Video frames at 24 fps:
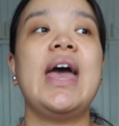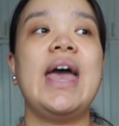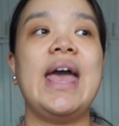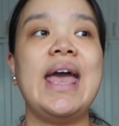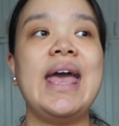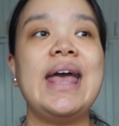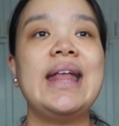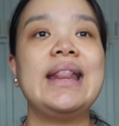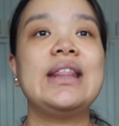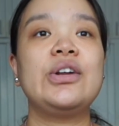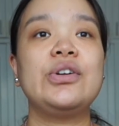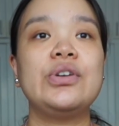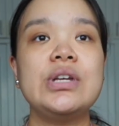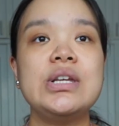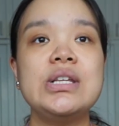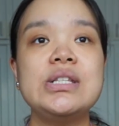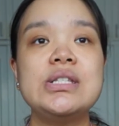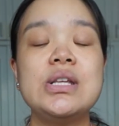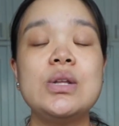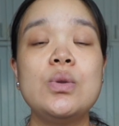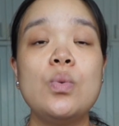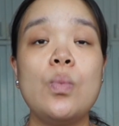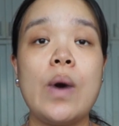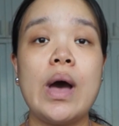And the
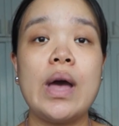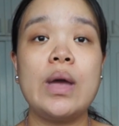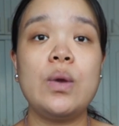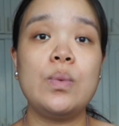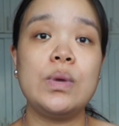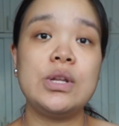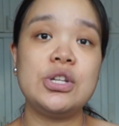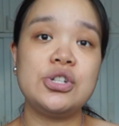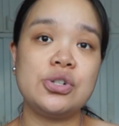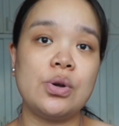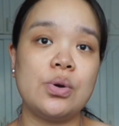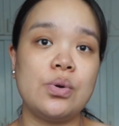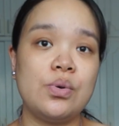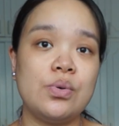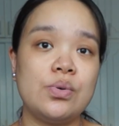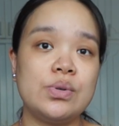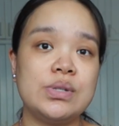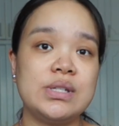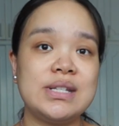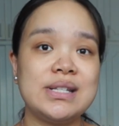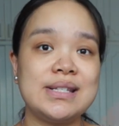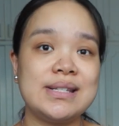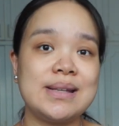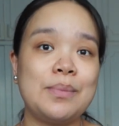reason why we
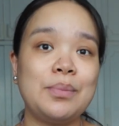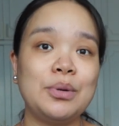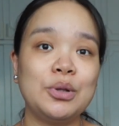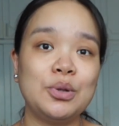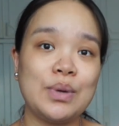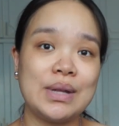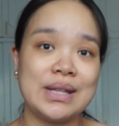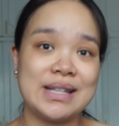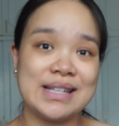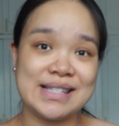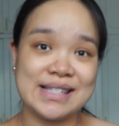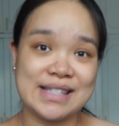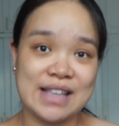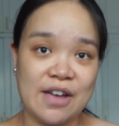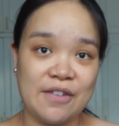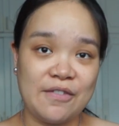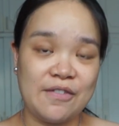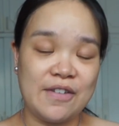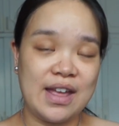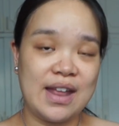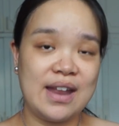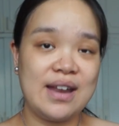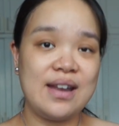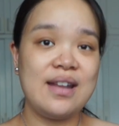chose December
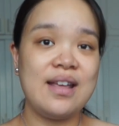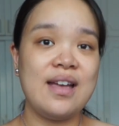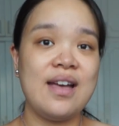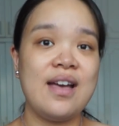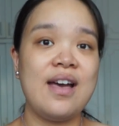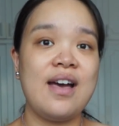27